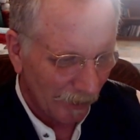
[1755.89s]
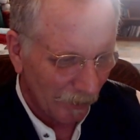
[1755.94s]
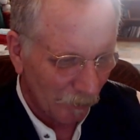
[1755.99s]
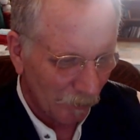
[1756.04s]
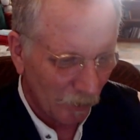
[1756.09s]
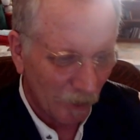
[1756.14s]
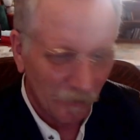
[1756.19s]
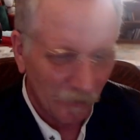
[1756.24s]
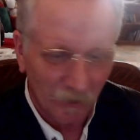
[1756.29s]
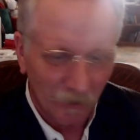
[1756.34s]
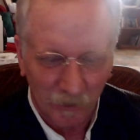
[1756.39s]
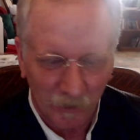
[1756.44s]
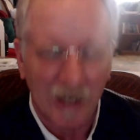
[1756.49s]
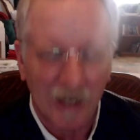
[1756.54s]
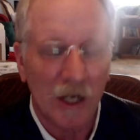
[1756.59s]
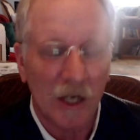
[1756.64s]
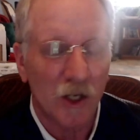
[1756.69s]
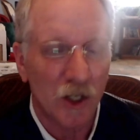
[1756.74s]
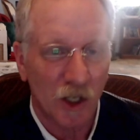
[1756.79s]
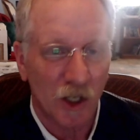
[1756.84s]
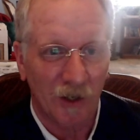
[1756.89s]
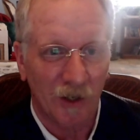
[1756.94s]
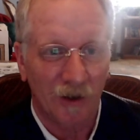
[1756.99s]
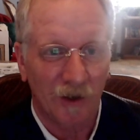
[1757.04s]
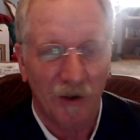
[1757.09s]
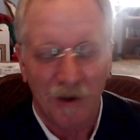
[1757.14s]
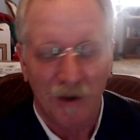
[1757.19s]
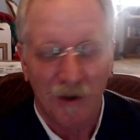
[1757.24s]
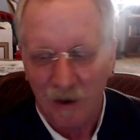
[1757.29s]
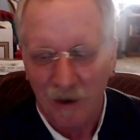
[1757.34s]
presentation
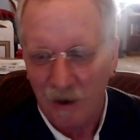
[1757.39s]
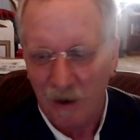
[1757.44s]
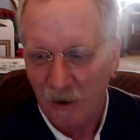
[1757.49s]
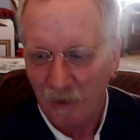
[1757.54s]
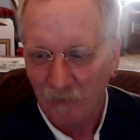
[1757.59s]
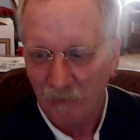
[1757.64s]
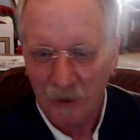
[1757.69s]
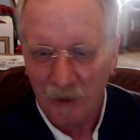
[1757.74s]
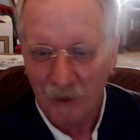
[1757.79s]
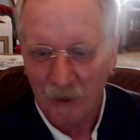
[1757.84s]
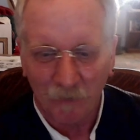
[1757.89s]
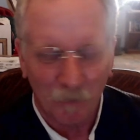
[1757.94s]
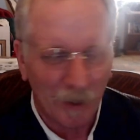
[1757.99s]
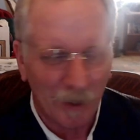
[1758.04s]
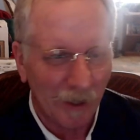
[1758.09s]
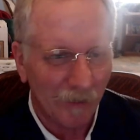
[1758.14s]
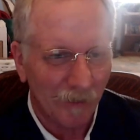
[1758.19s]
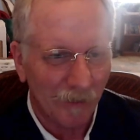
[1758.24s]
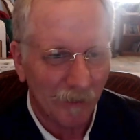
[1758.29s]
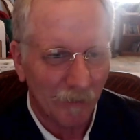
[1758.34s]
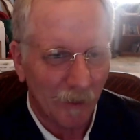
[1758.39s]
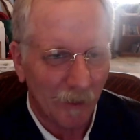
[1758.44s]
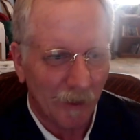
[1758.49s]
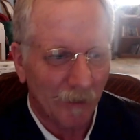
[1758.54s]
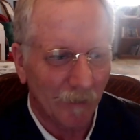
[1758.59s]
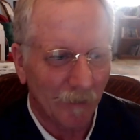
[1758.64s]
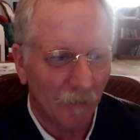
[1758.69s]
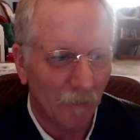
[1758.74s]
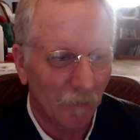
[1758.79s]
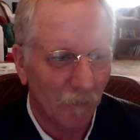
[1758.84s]
that
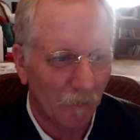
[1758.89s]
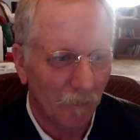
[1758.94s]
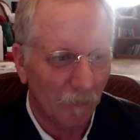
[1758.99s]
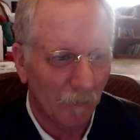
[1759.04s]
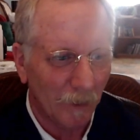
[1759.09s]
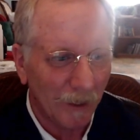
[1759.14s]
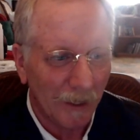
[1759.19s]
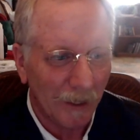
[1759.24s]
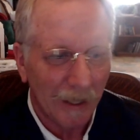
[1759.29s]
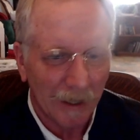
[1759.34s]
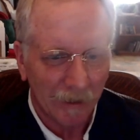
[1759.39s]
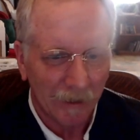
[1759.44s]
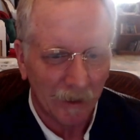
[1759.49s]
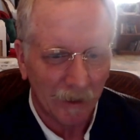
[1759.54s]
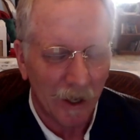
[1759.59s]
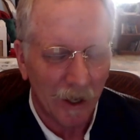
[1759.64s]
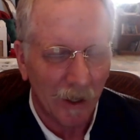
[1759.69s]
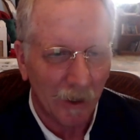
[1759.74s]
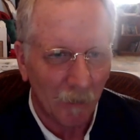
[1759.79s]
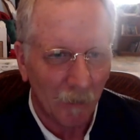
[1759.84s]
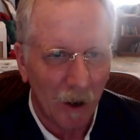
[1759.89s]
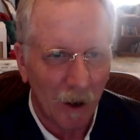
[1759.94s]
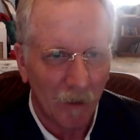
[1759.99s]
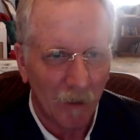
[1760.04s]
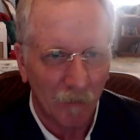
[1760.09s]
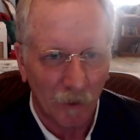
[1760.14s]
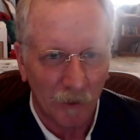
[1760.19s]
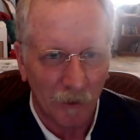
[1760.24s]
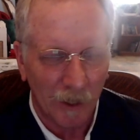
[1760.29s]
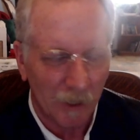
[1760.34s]
basically Penny had to cut him off
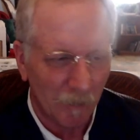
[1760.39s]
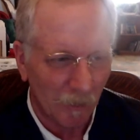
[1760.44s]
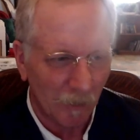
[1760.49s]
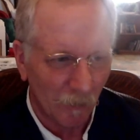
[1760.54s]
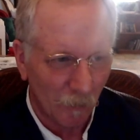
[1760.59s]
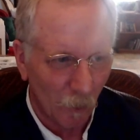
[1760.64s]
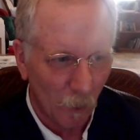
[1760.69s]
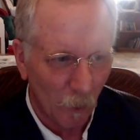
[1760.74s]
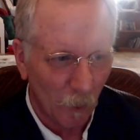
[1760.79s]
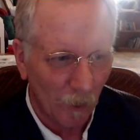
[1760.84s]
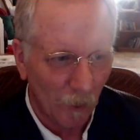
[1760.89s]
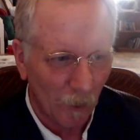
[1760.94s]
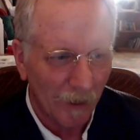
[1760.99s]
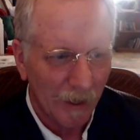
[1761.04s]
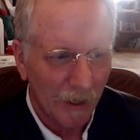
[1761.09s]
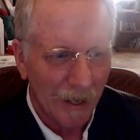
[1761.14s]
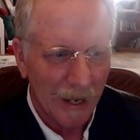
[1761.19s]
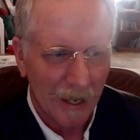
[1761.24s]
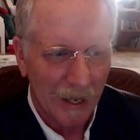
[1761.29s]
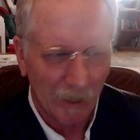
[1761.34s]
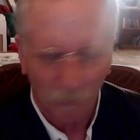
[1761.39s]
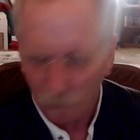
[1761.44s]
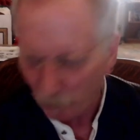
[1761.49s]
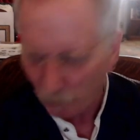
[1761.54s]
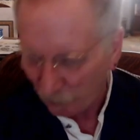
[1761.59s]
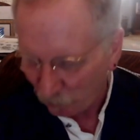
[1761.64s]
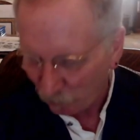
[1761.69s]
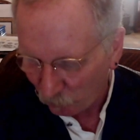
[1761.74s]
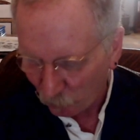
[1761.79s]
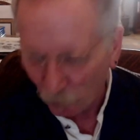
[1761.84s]
the day before and
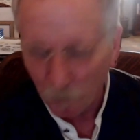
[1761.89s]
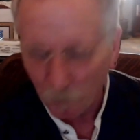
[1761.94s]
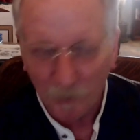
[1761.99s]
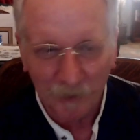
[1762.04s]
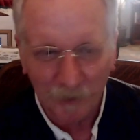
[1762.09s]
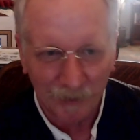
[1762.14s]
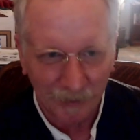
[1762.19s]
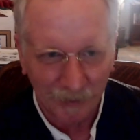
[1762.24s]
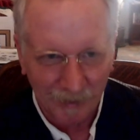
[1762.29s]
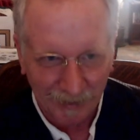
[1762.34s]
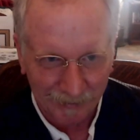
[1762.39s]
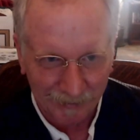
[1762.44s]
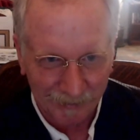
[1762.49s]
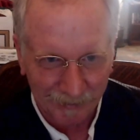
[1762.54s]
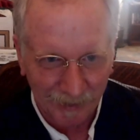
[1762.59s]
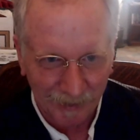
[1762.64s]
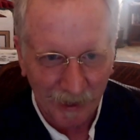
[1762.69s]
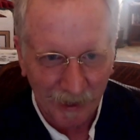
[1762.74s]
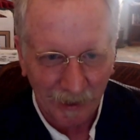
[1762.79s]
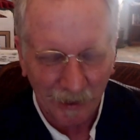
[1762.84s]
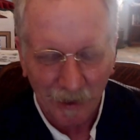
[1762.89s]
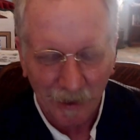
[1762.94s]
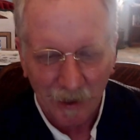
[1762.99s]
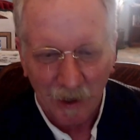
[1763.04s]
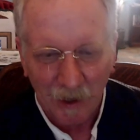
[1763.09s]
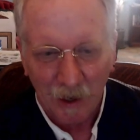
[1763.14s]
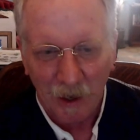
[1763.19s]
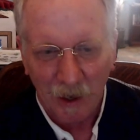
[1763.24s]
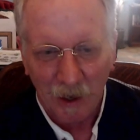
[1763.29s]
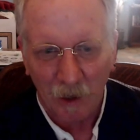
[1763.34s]
resume it the next day.
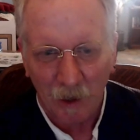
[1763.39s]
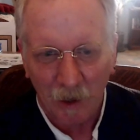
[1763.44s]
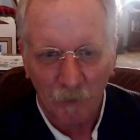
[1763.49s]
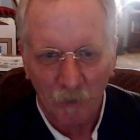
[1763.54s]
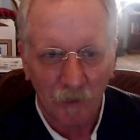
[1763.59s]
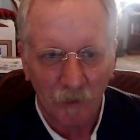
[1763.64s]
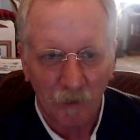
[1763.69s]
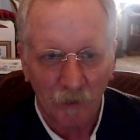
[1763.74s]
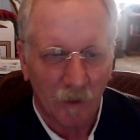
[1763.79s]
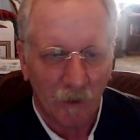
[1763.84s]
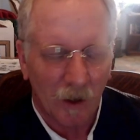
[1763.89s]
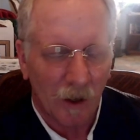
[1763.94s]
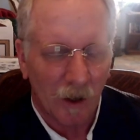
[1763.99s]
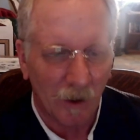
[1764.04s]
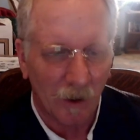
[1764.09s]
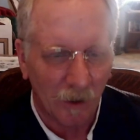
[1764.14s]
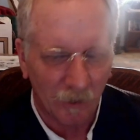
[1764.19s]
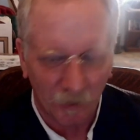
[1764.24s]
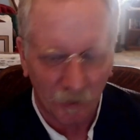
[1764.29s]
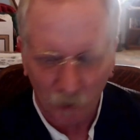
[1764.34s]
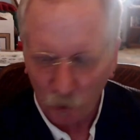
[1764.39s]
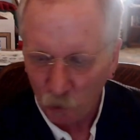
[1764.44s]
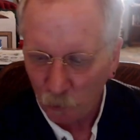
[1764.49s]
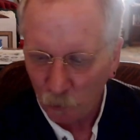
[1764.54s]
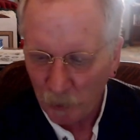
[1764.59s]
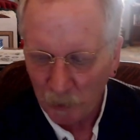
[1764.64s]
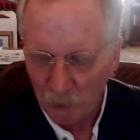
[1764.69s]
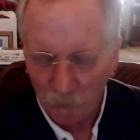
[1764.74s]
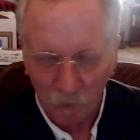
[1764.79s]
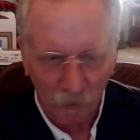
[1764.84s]
The
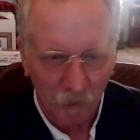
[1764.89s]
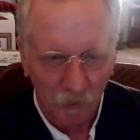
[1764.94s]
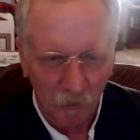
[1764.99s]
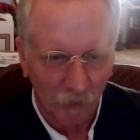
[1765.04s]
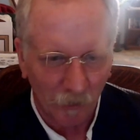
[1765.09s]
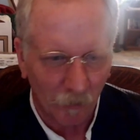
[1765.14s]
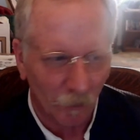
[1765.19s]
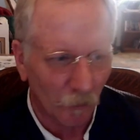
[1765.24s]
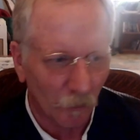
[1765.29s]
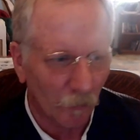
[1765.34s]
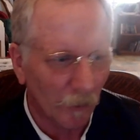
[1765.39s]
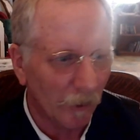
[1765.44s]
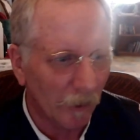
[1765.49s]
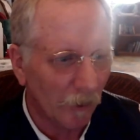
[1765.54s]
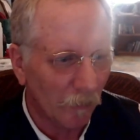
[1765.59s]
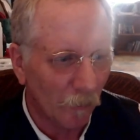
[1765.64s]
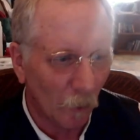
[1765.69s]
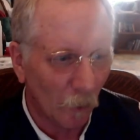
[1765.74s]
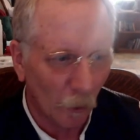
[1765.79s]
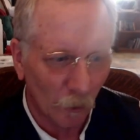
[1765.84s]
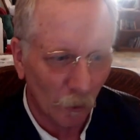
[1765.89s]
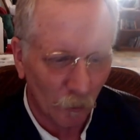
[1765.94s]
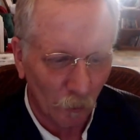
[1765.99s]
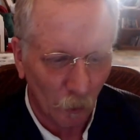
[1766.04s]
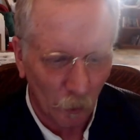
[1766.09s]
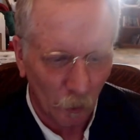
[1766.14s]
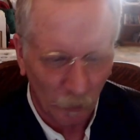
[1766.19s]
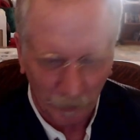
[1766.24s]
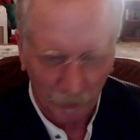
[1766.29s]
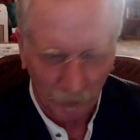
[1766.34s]
newspaper said it was very
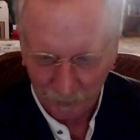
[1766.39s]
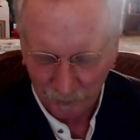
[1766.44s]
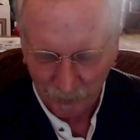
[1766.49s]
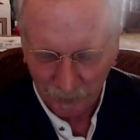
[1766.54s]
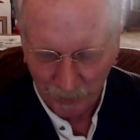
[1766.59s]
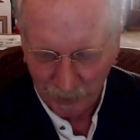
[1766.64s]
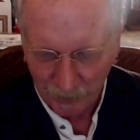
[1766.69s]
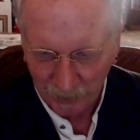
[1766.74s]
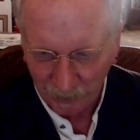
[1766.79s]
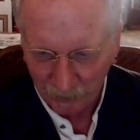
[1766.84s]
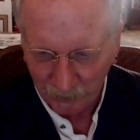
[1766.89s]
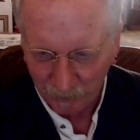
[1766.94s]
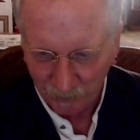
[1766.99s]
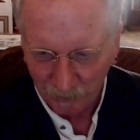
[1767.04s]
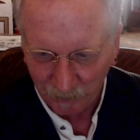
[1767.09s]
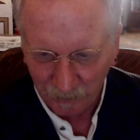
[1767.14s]
forceful and